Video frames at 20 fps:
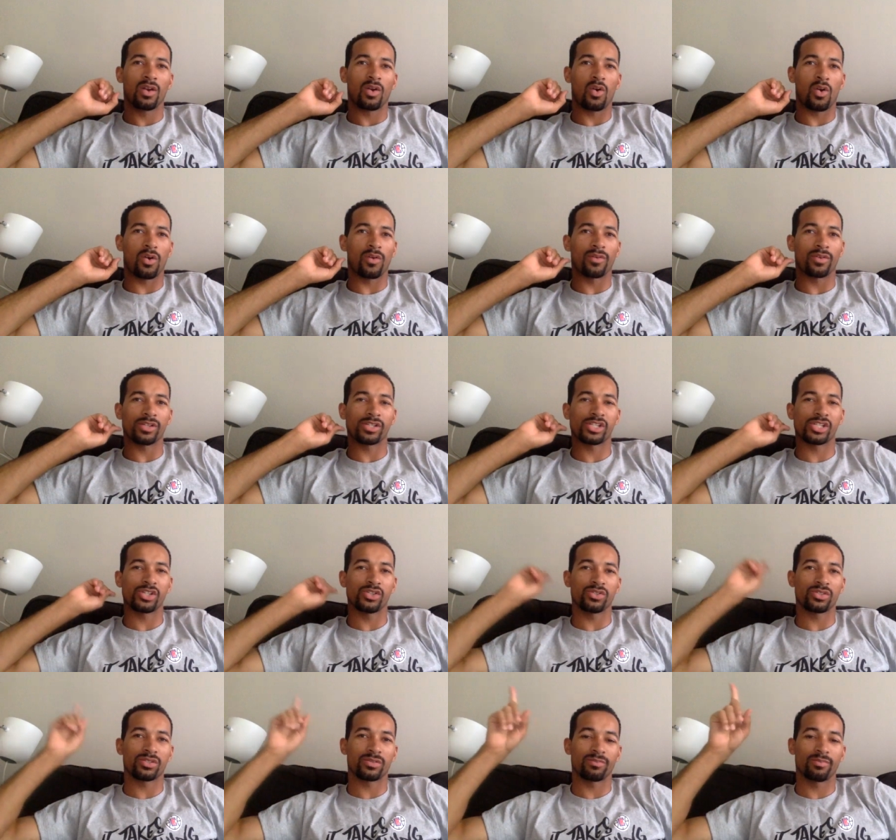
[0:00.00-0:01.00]
Korver
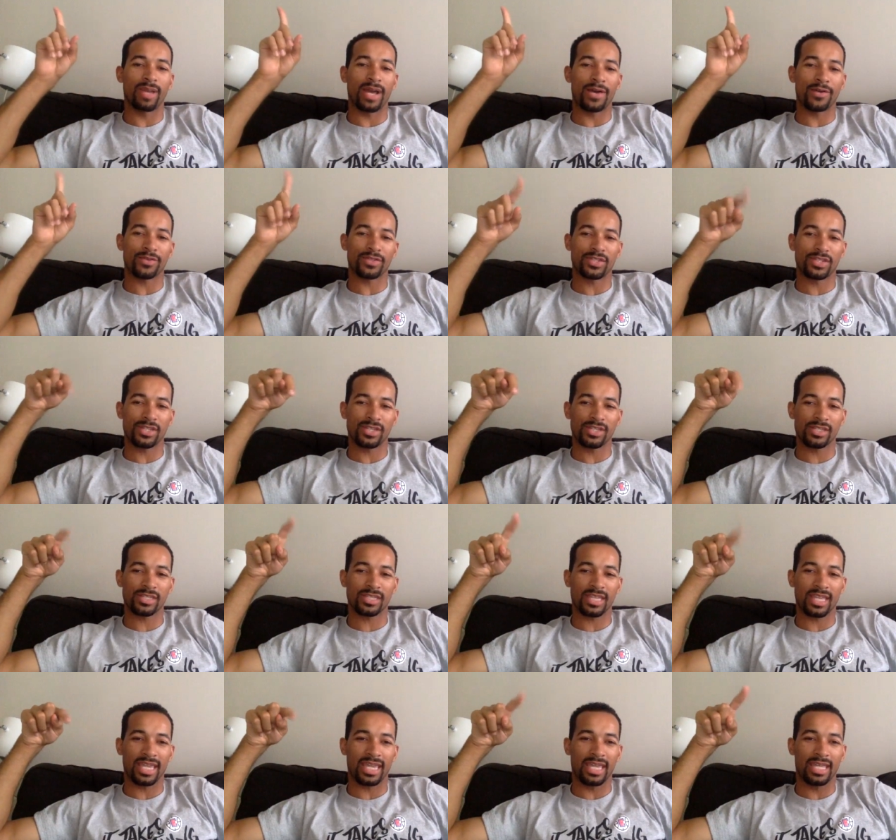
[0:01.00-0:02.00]
shoots, bounces
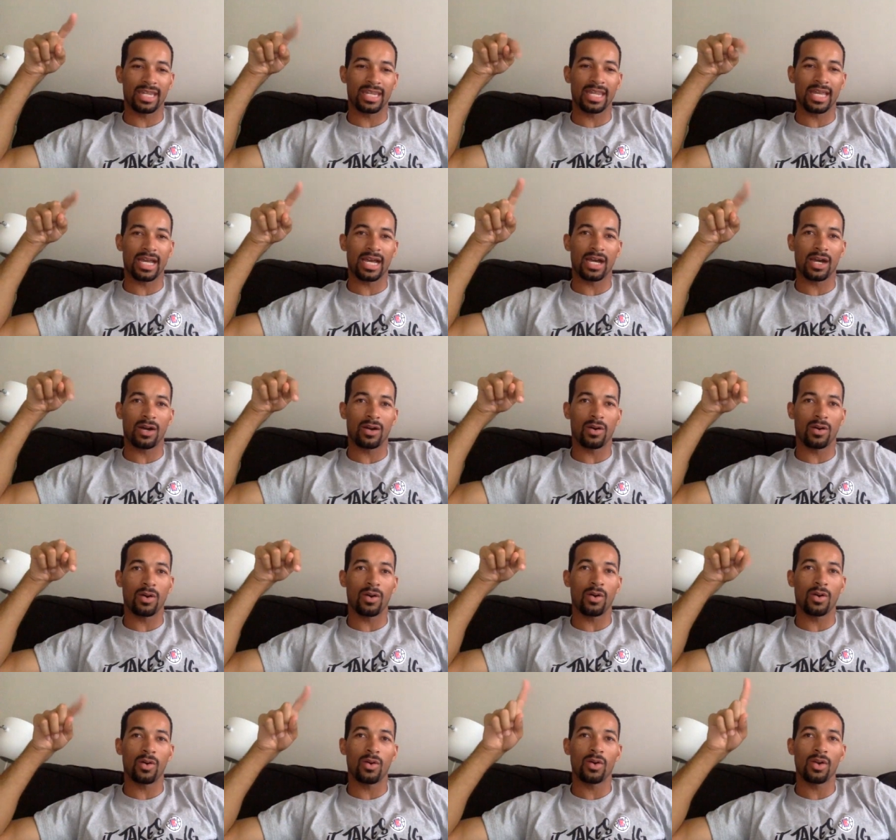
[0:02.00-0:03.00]
in the
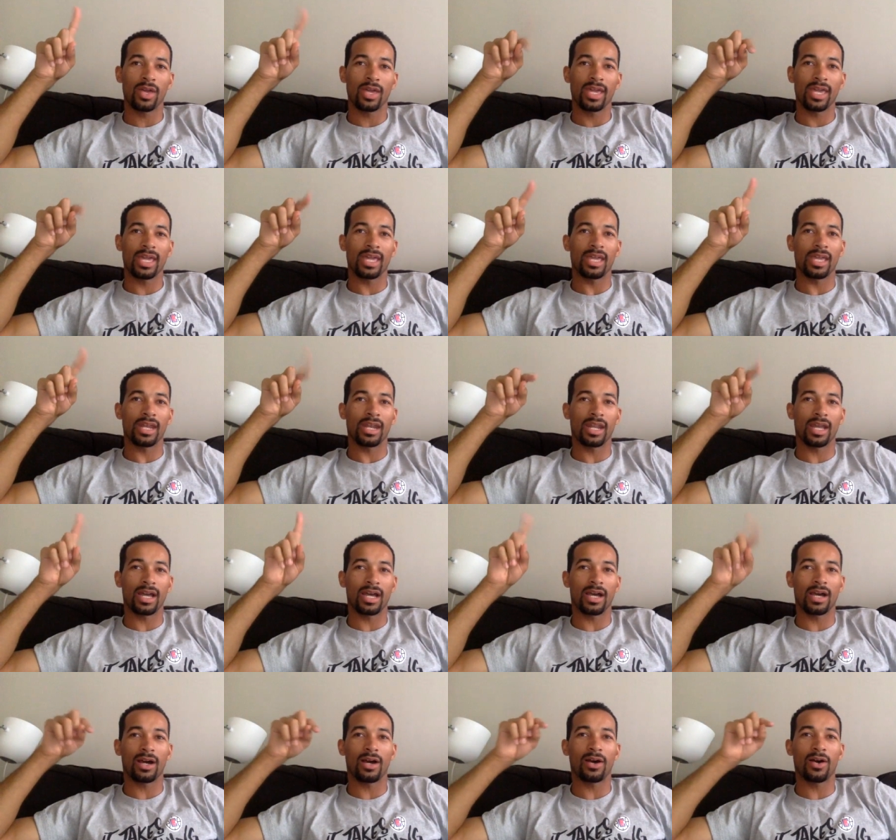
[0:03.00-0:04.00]
hole, in
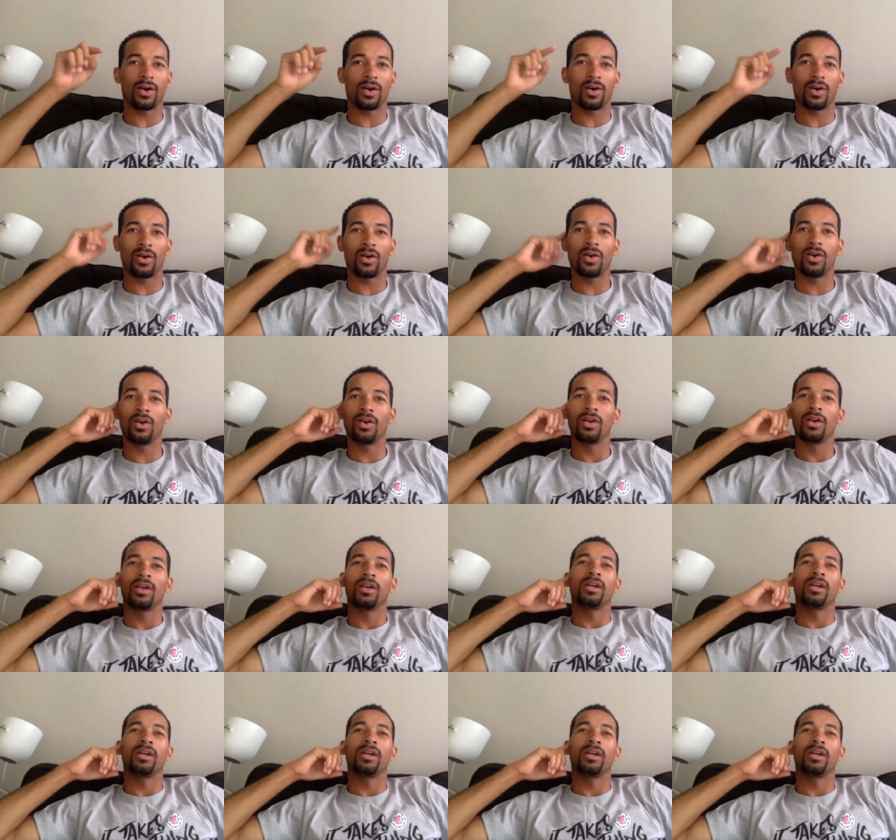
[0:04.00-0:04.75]
the hole.